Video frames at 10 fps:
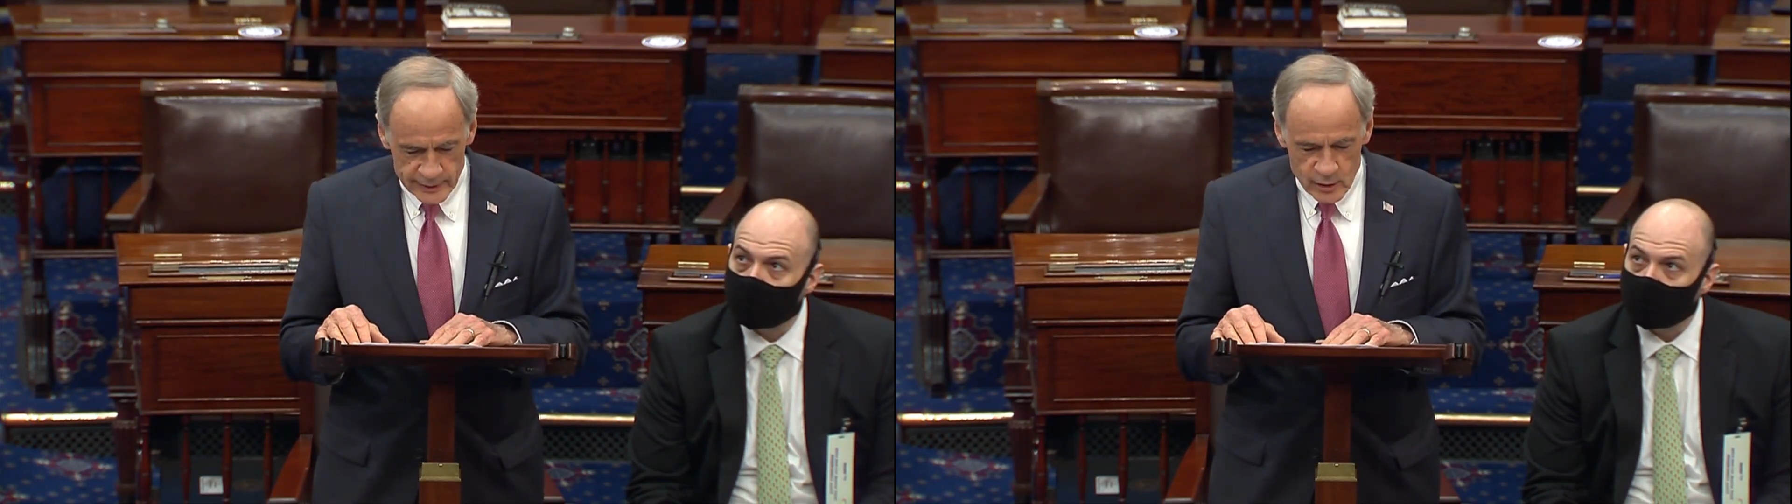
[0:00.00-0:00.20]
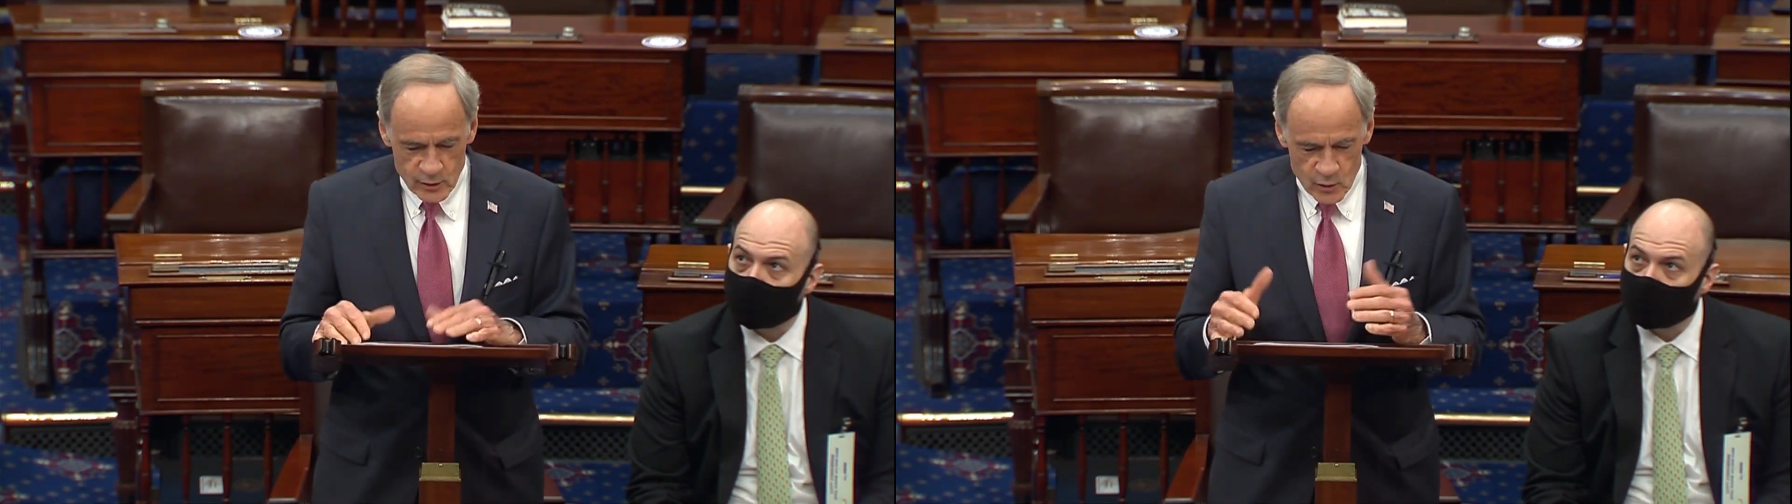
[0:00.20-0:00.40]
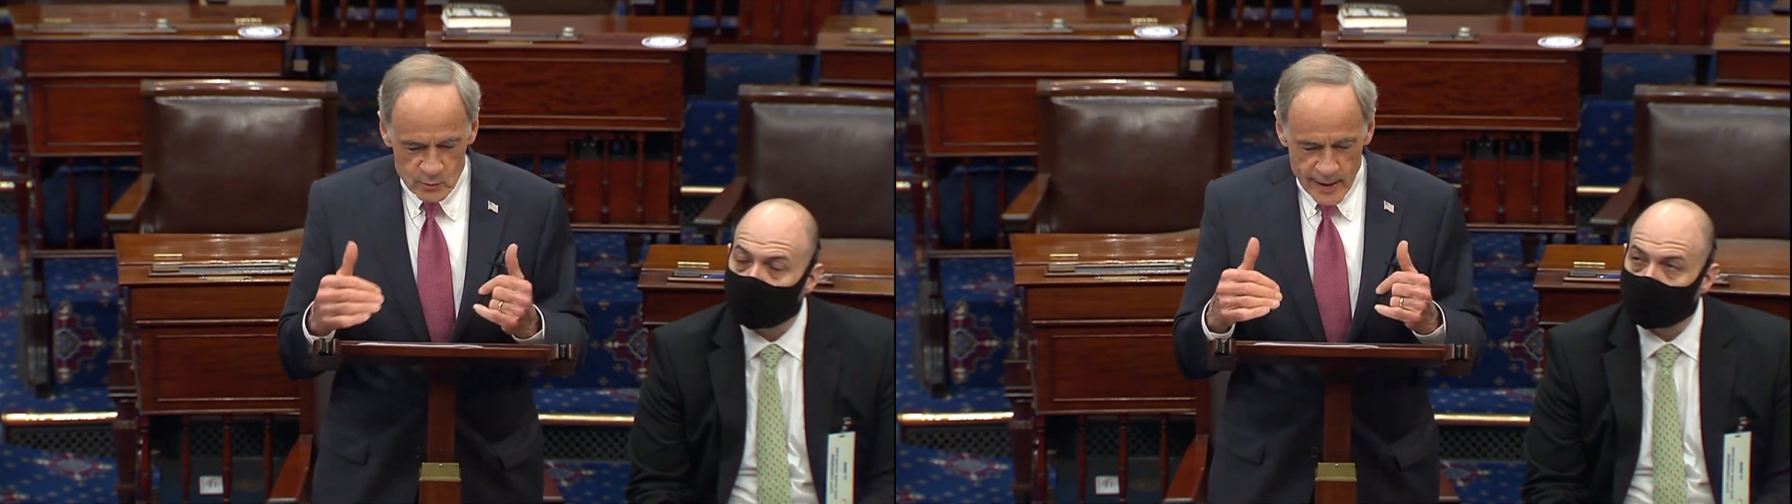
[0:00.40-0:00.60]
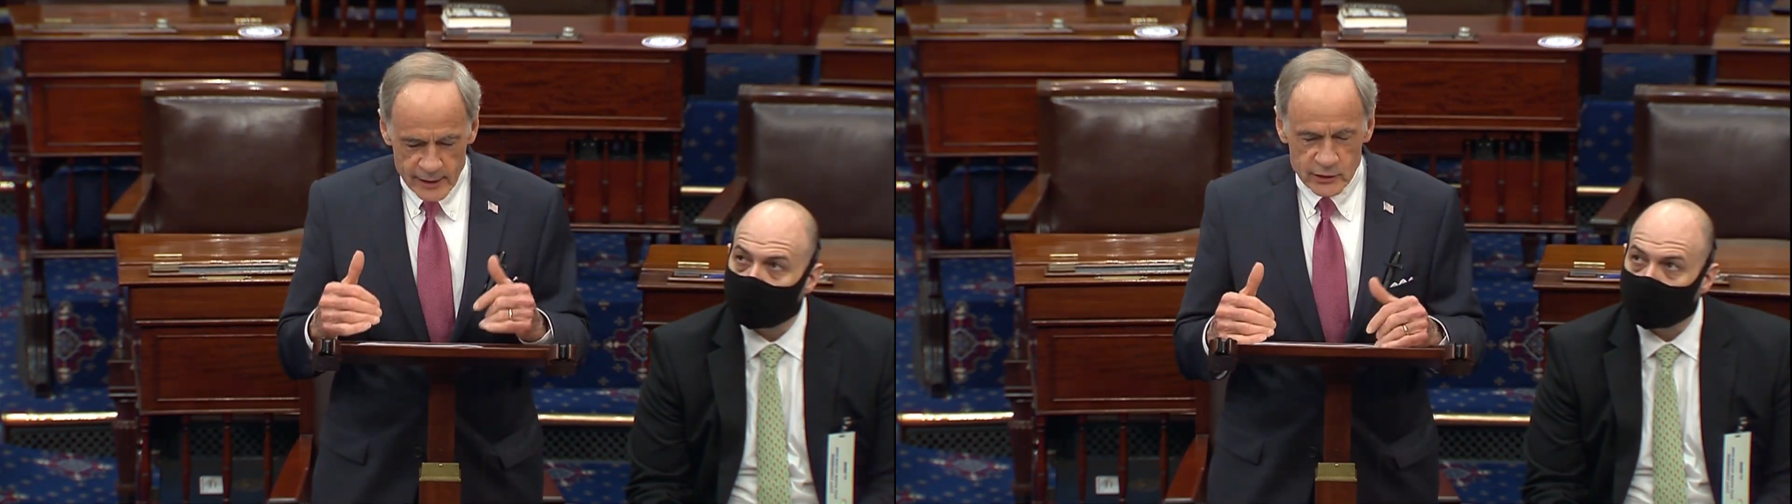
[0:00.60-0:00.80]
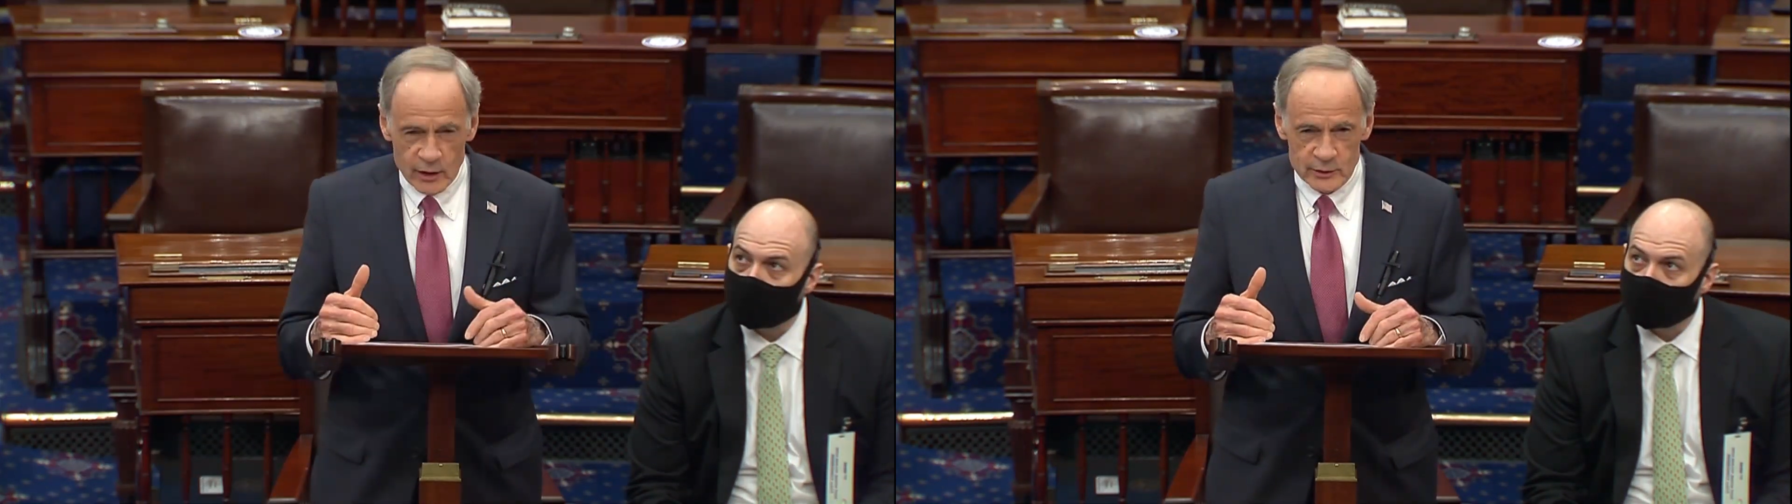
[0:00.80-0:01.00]
our own
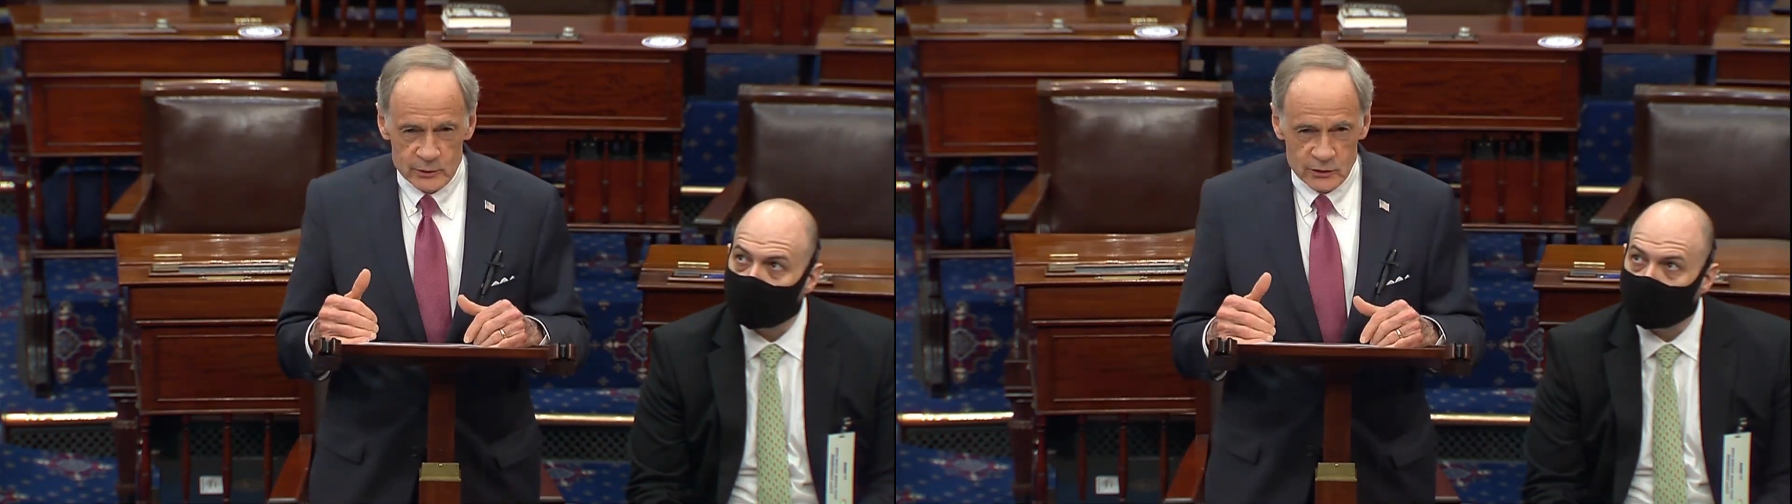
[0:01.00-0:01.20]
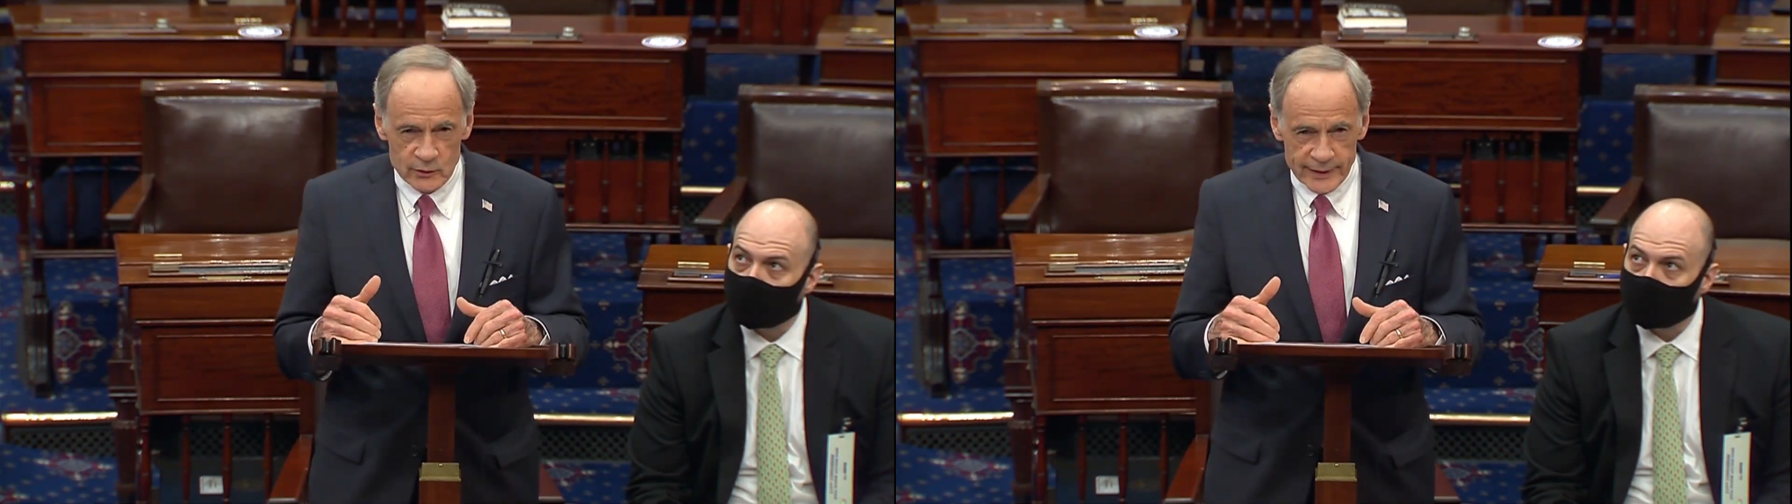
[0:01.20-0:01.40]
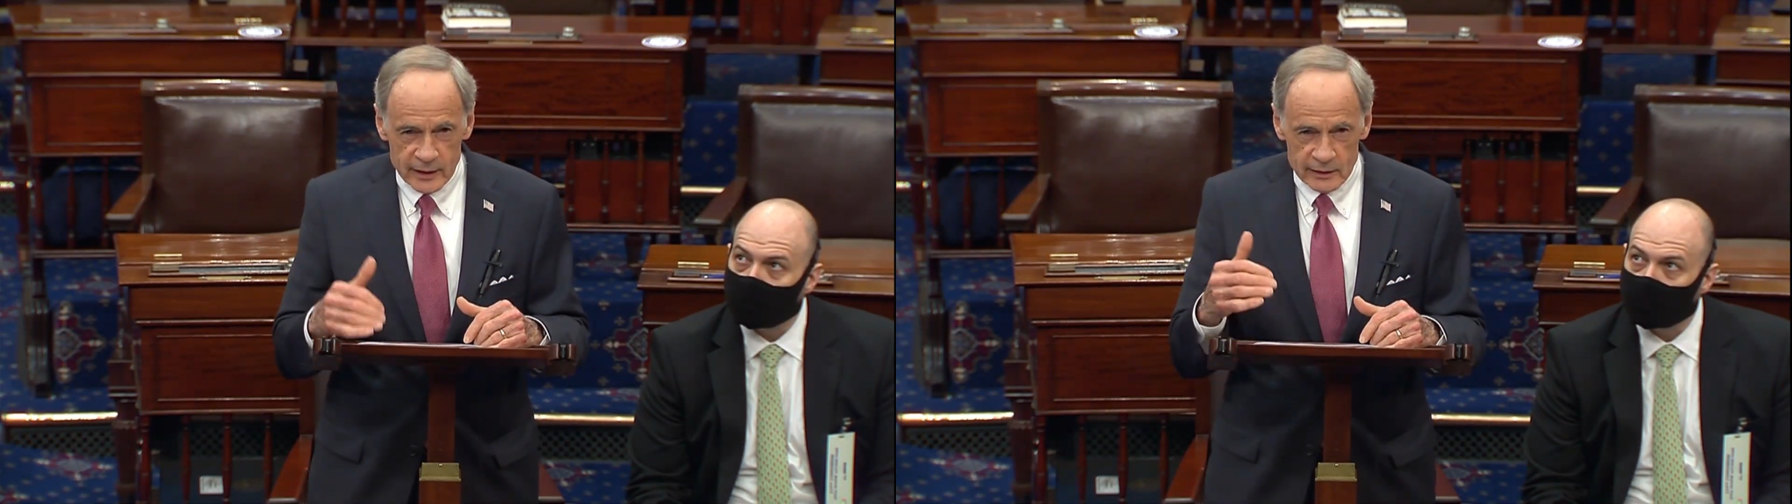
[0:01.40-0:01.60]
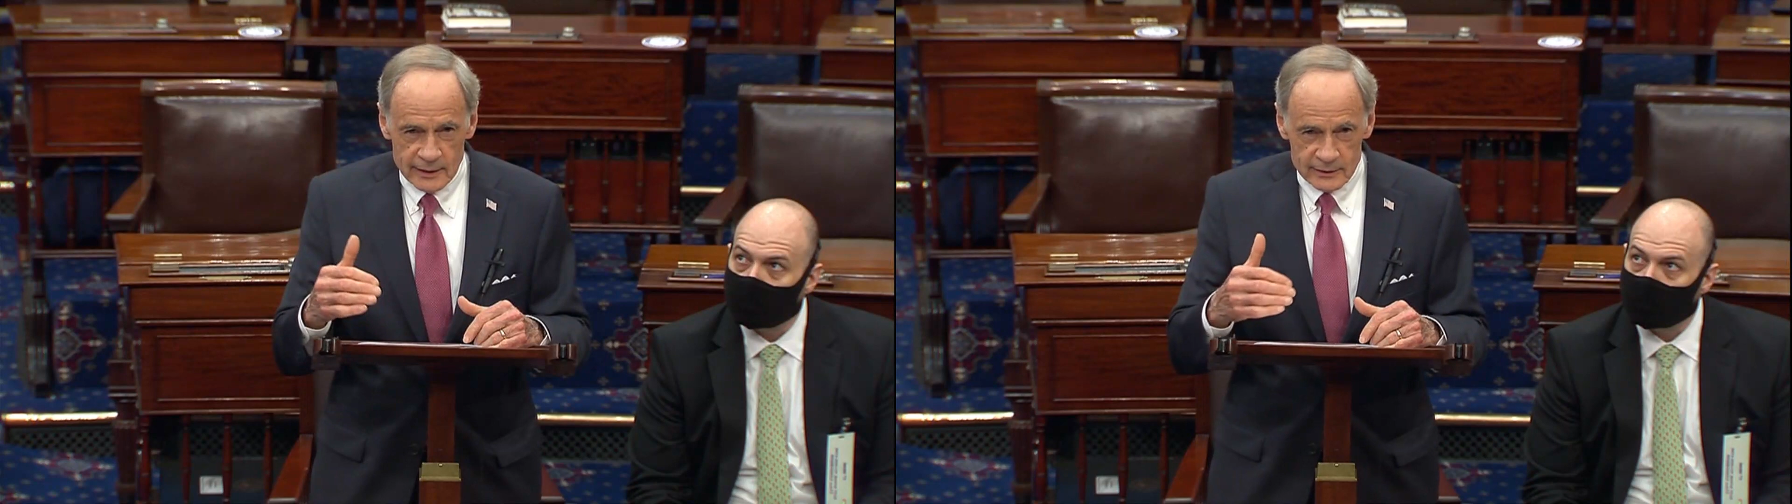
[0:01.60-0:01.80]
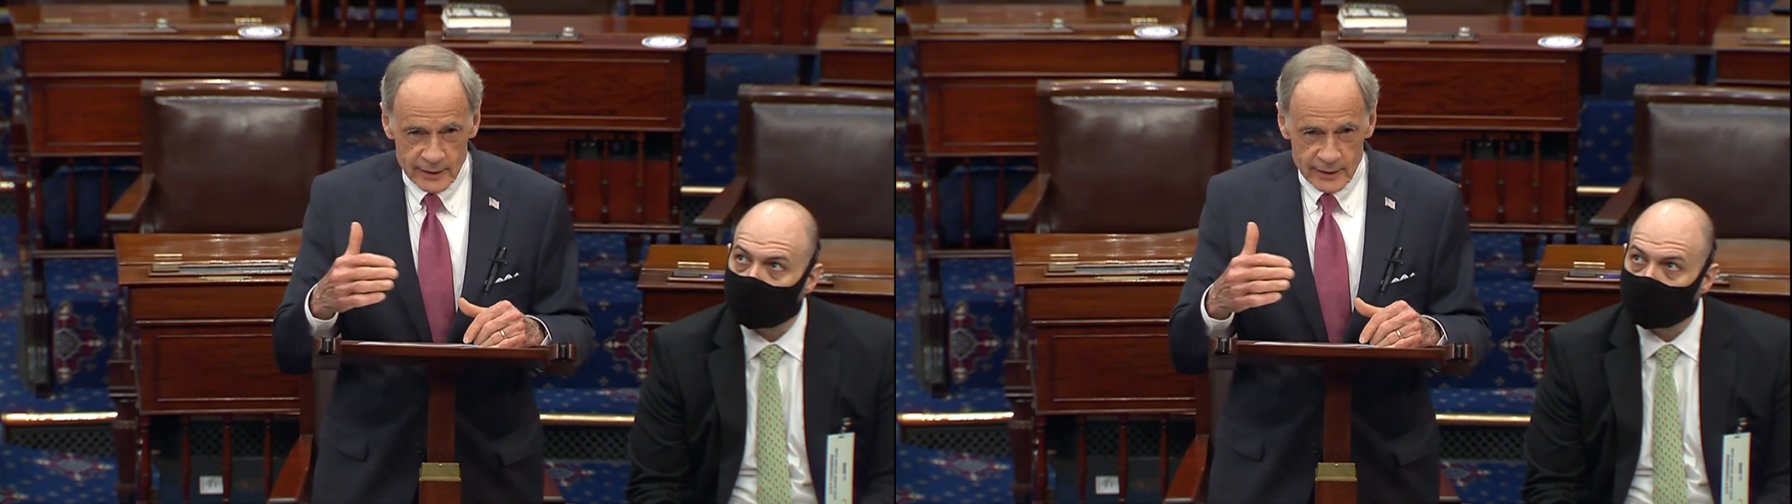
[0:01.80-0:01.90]
backyard that was located